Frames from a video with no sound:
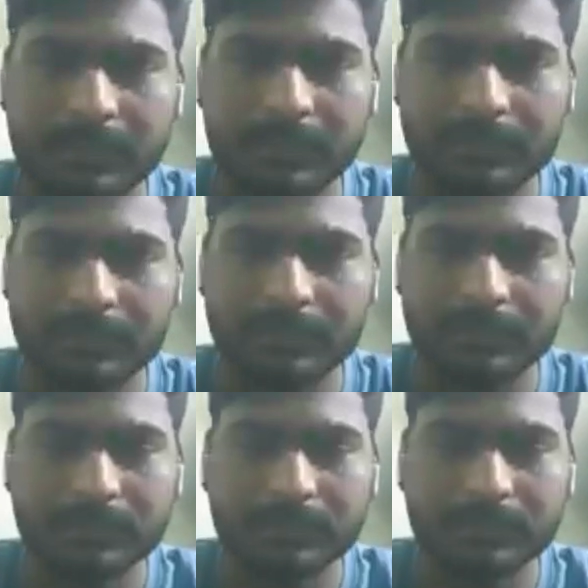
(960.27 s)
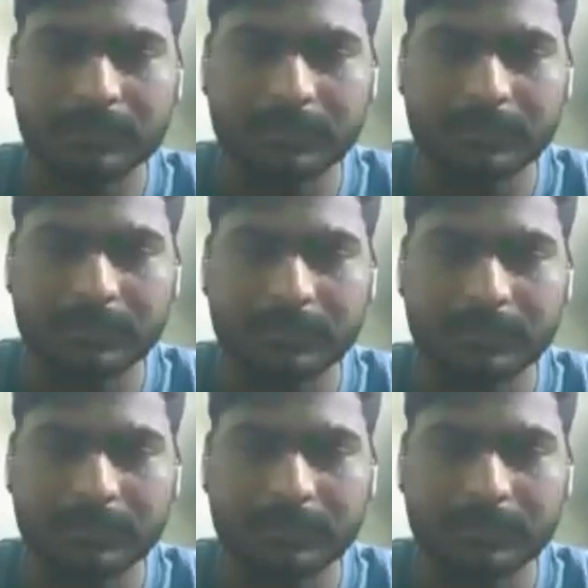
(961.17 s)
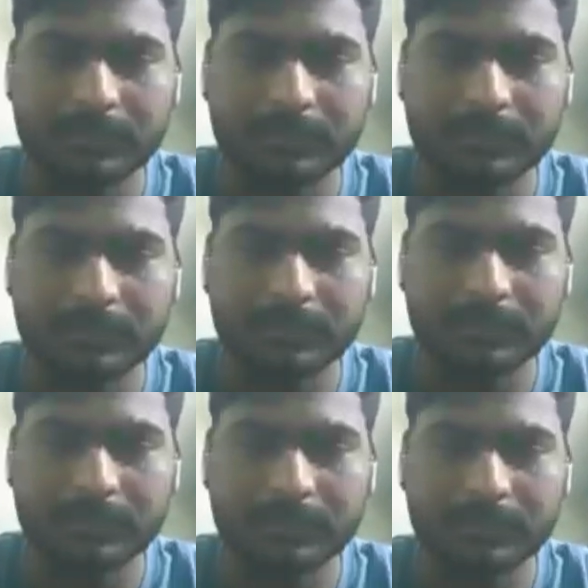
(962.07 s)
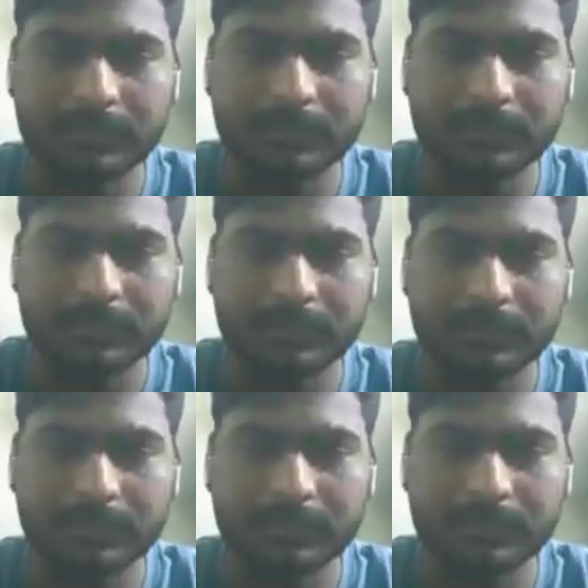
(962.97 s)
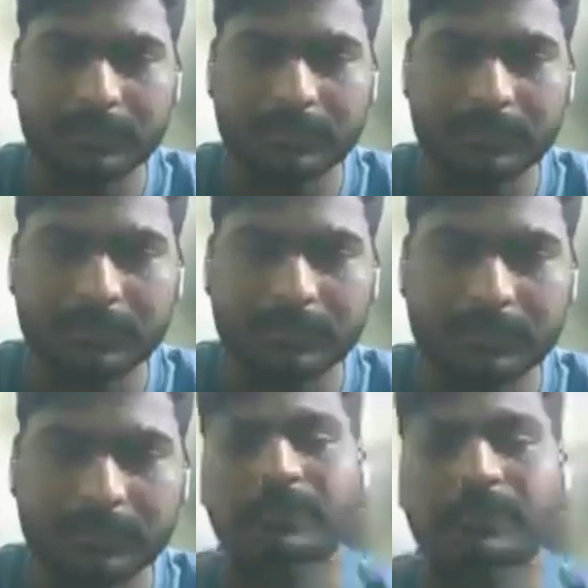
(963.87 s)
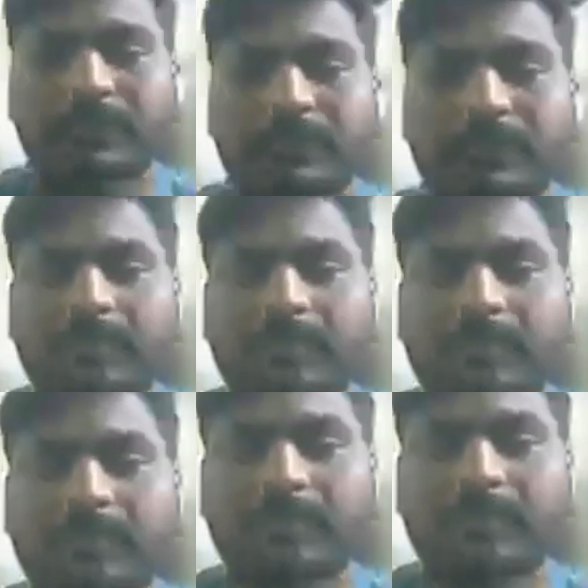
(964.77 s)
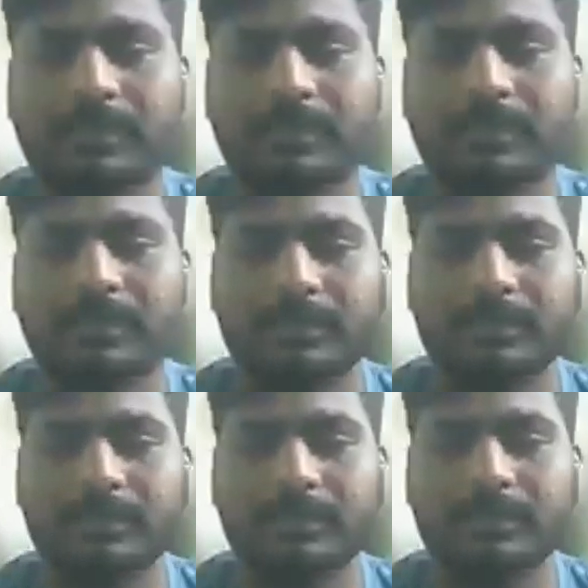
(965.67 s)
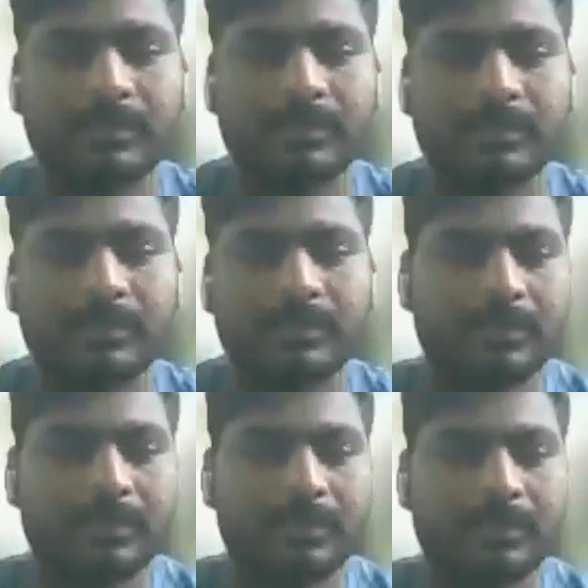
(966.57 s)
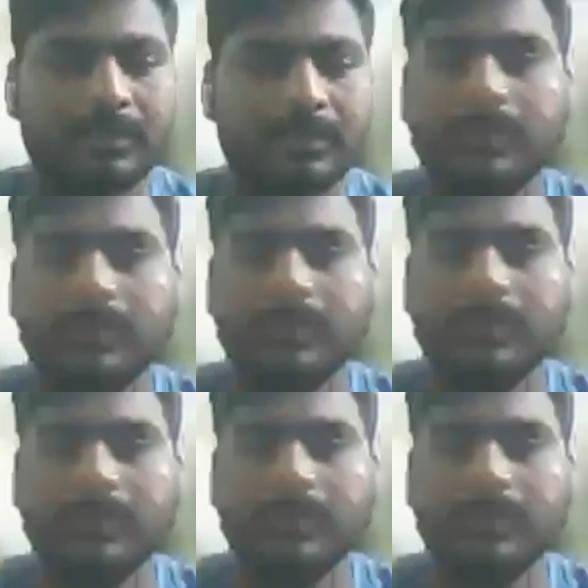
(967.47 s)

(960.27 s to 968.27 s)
The person shown says nothing.